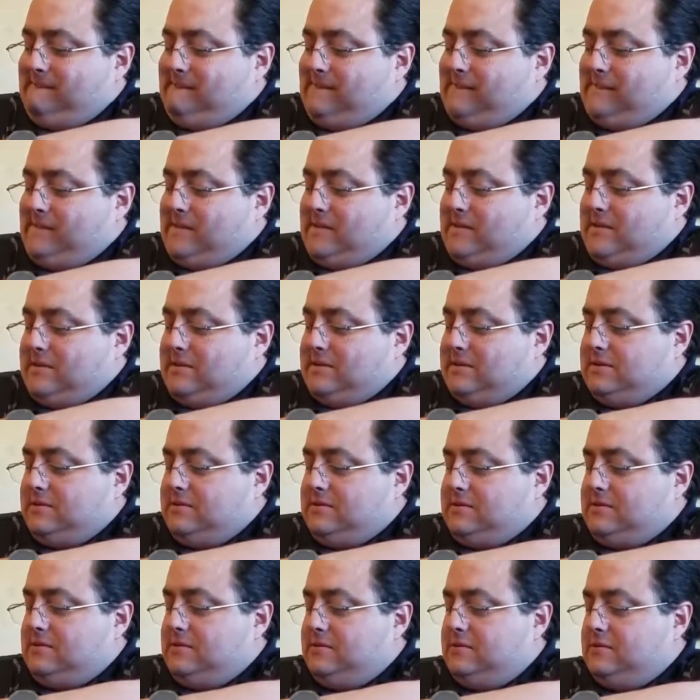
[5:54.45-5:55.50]

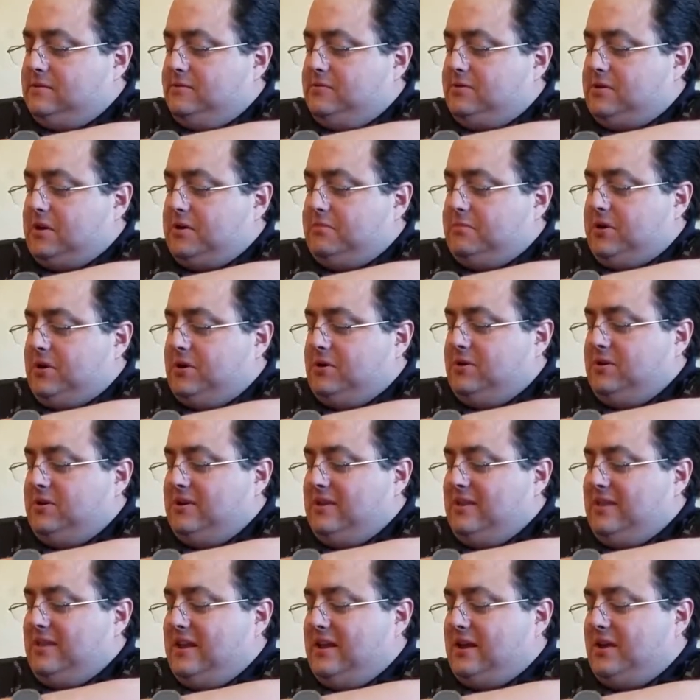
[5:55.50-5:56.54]
Oh, come on.
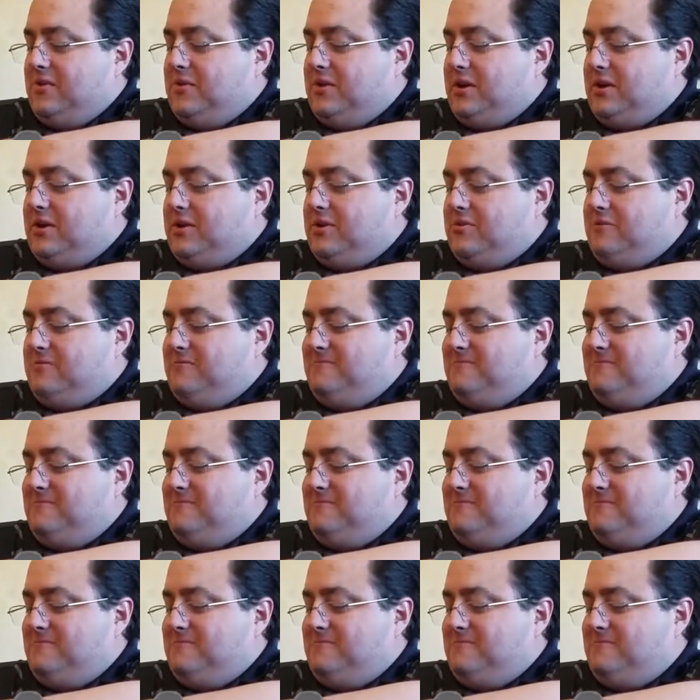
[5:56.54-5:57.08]
There we go.